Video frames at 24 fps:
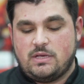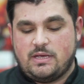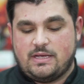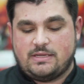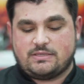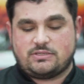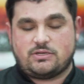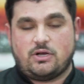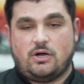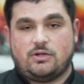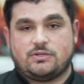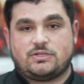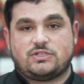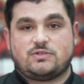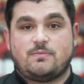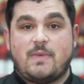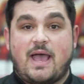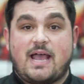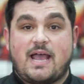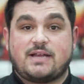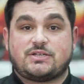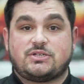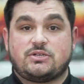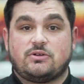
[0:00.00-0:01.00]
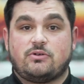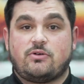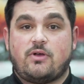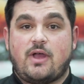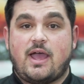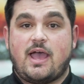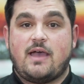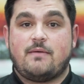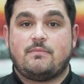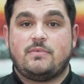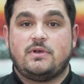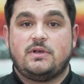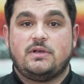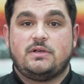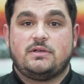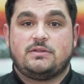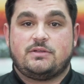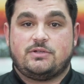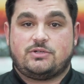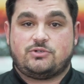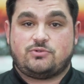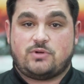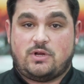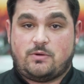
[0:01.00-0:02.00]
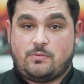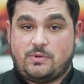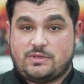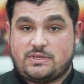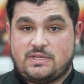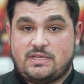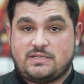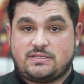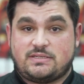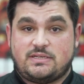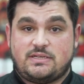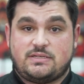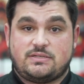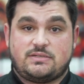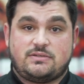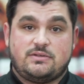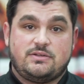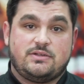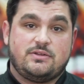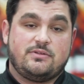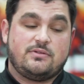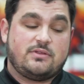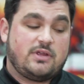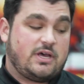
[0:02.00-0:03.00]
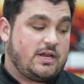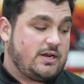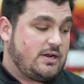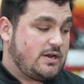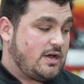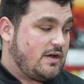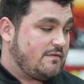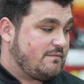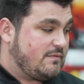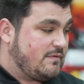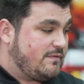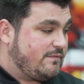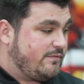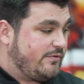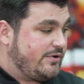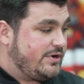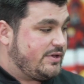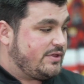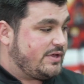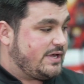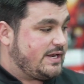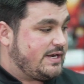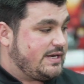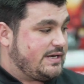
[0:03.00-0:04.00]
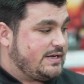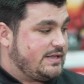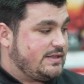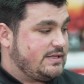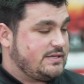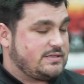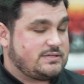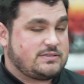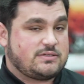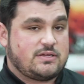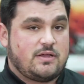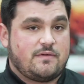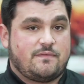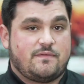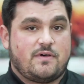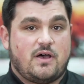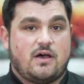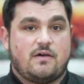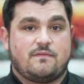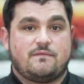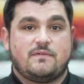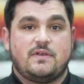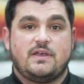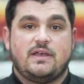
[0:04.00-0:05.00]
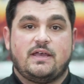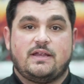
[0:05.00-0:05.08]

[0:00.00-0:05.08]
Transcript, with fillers: It's called Smash and Grab. The trick with this is you light it off before you light any of this stuff off,